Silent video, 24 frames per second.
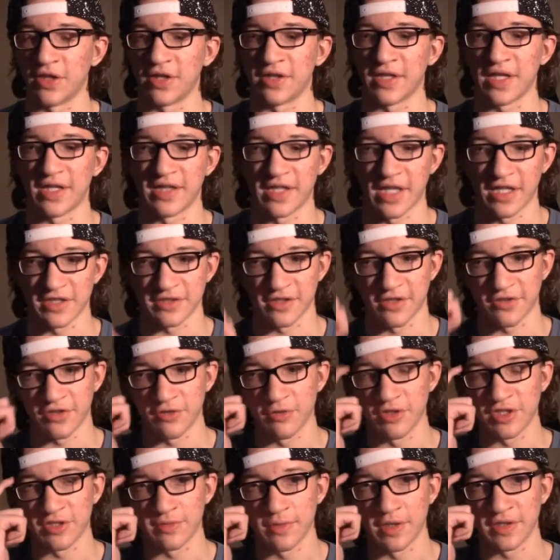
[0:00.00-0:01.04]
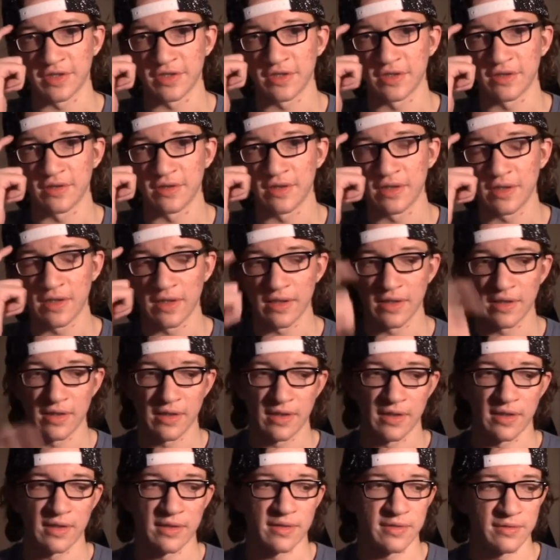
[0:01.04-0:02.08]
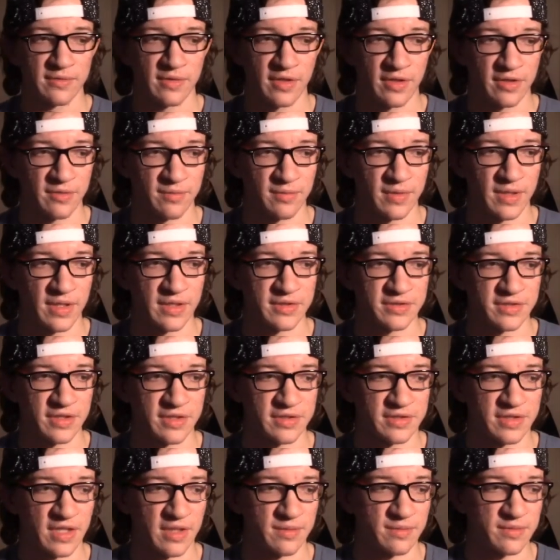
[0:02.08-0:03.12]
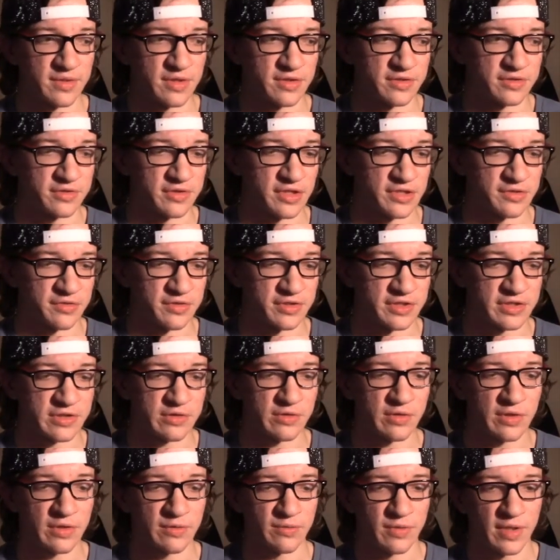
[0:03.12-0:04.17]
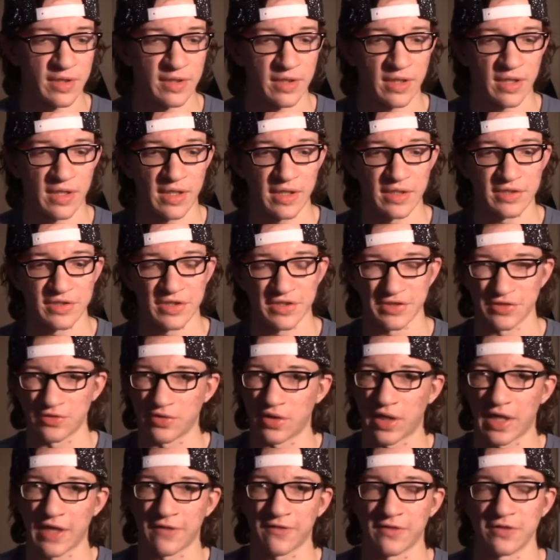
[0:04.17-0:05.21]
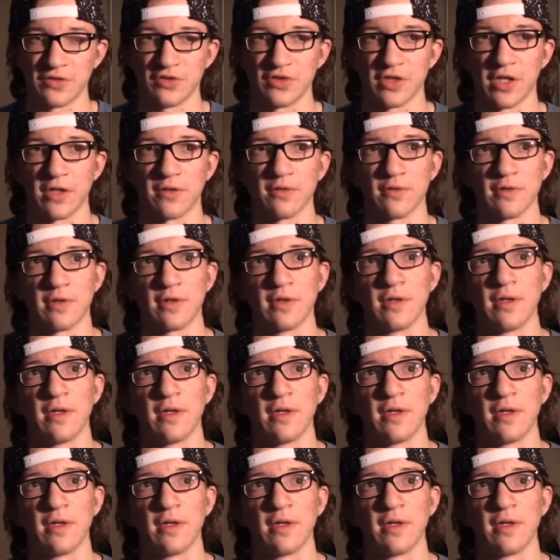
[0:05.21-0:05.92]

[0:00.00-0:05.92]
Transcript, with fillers: I think that's also what's messing with me is just I'm a little stressed with school and whatnot and just life in general.